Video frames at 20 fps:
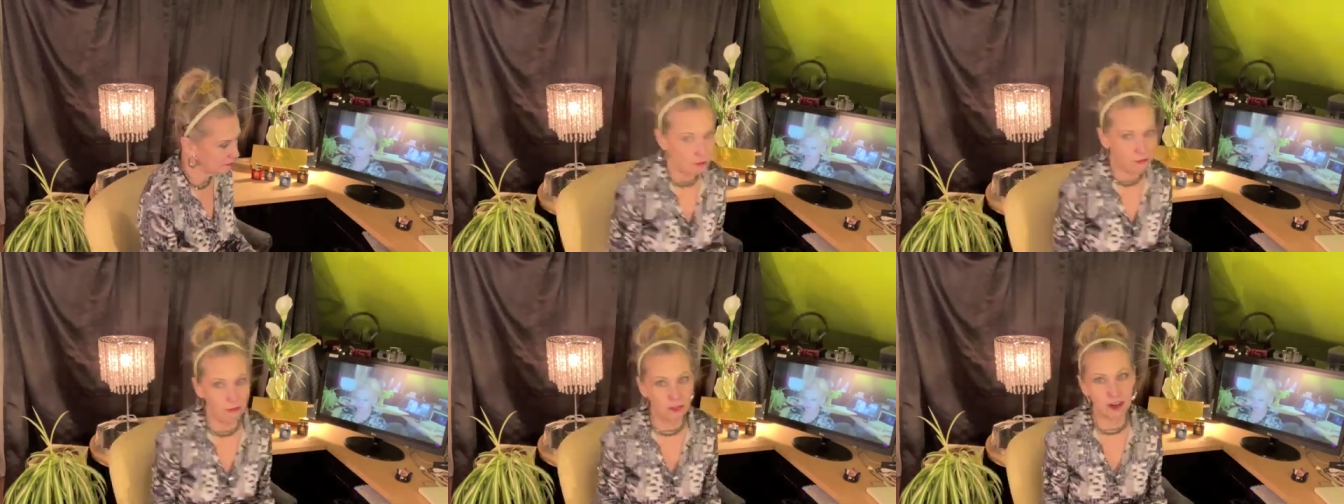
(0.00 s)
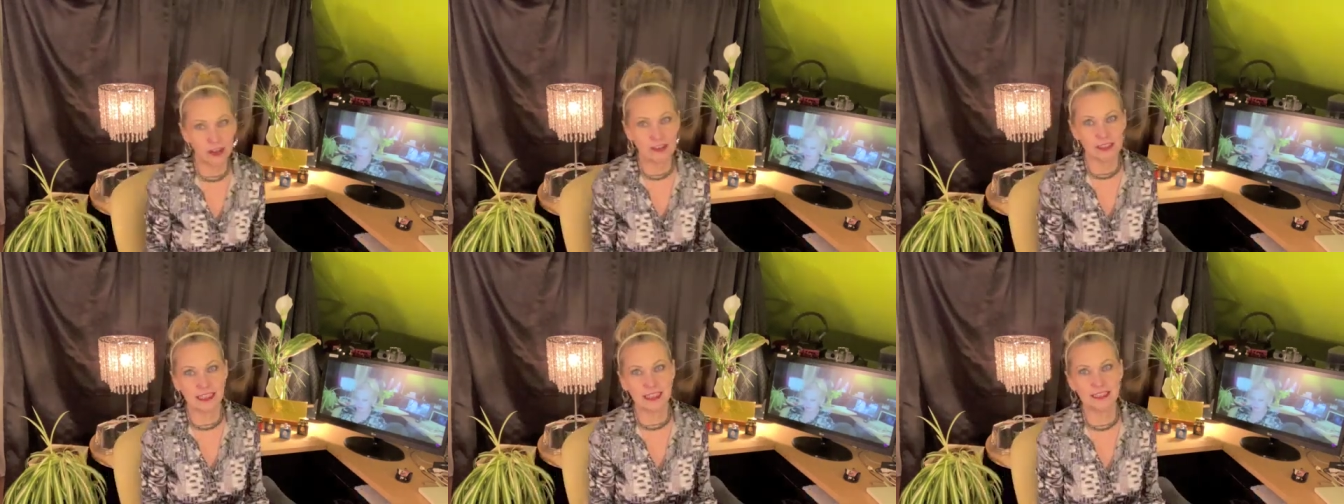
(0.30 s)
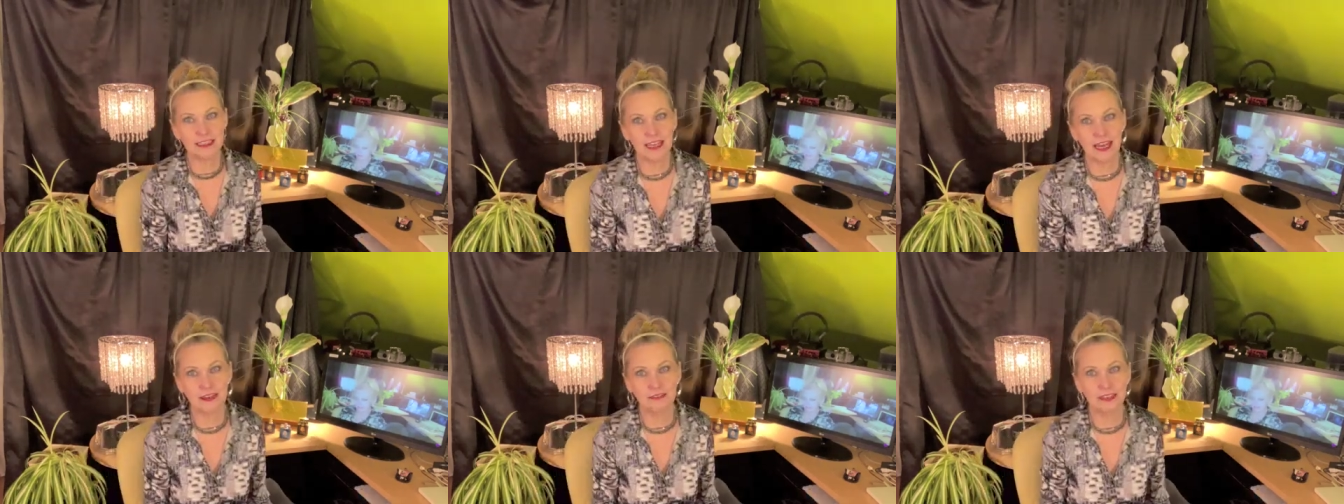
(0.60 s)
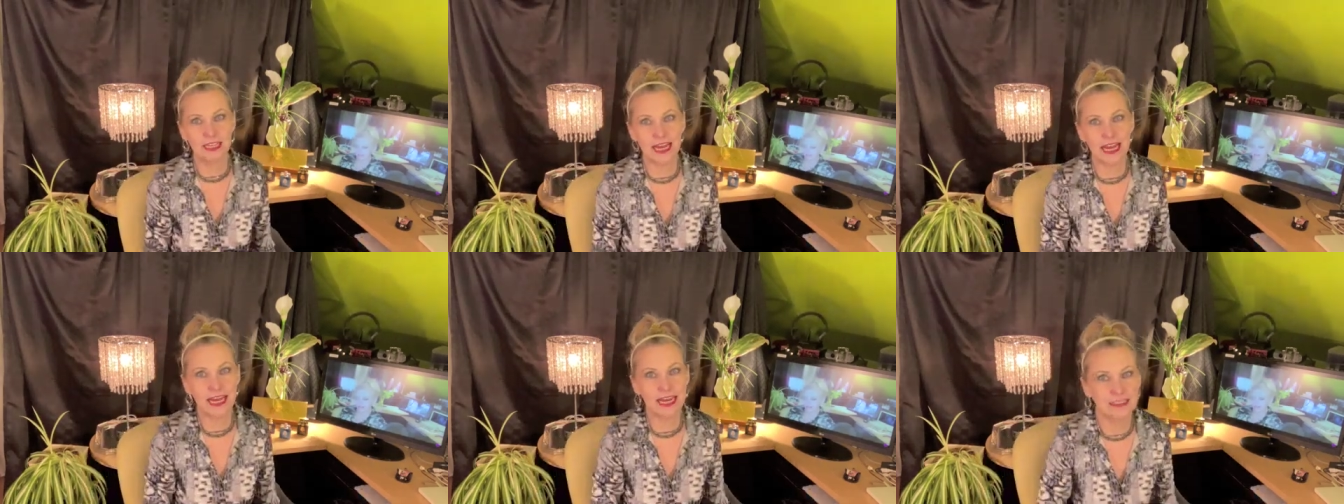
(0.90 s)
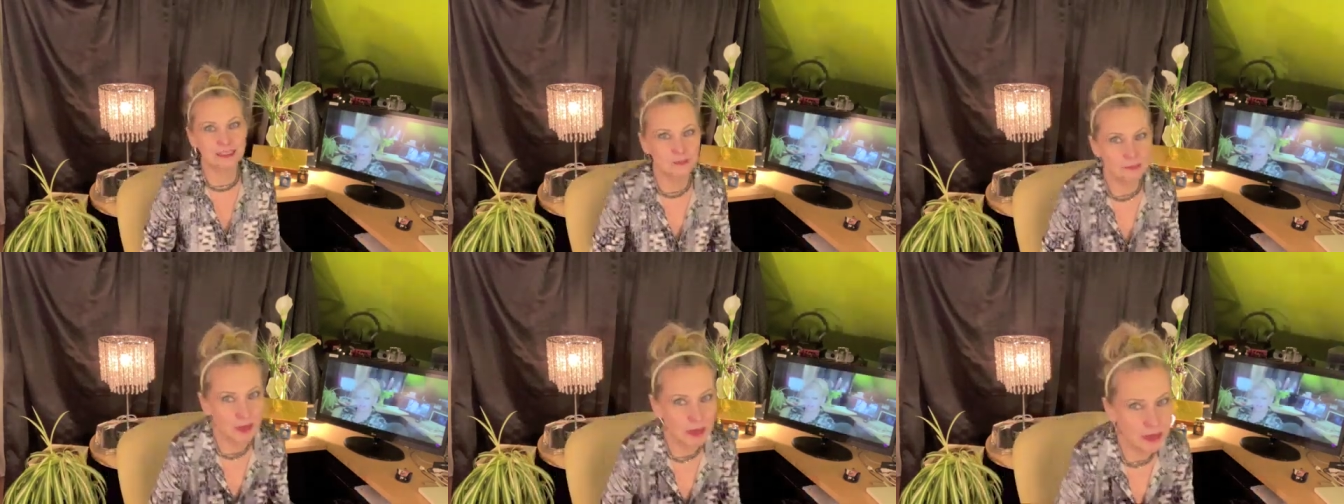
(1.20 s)
First, let's have a
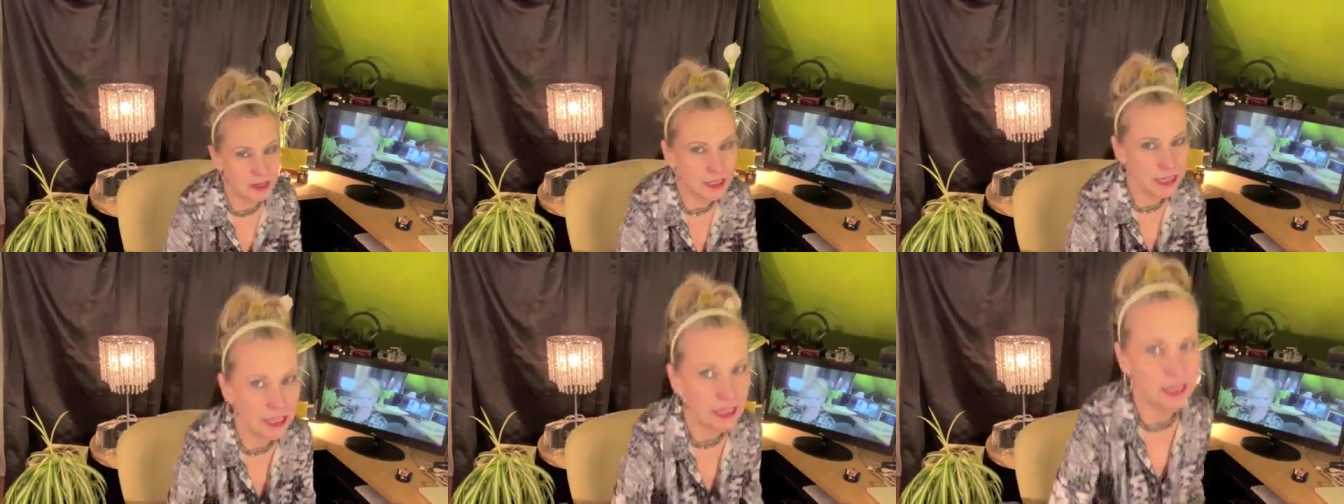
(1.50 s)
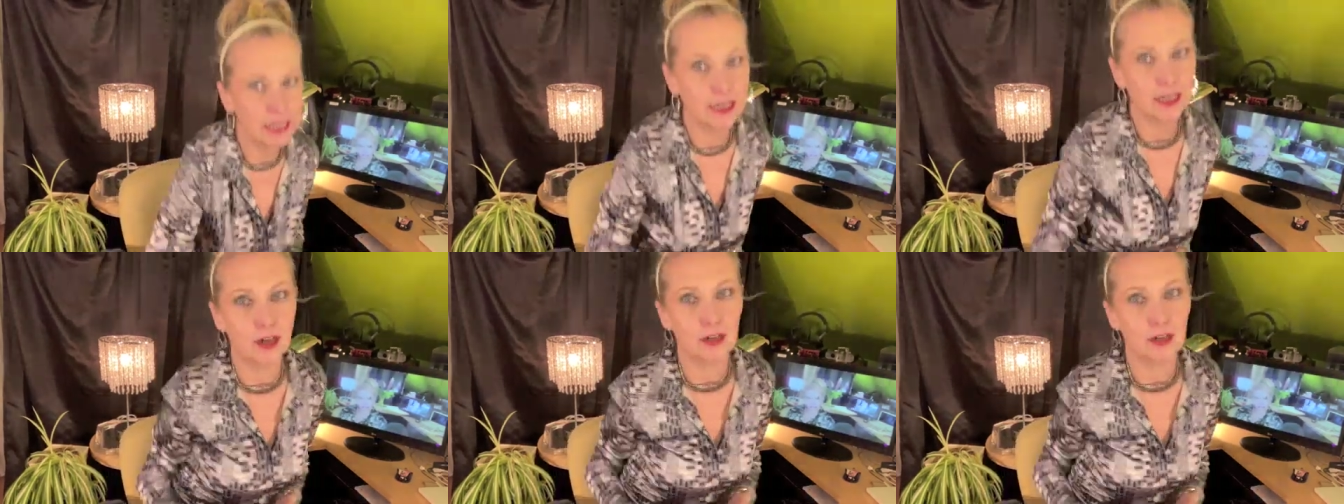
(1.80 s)
dance party.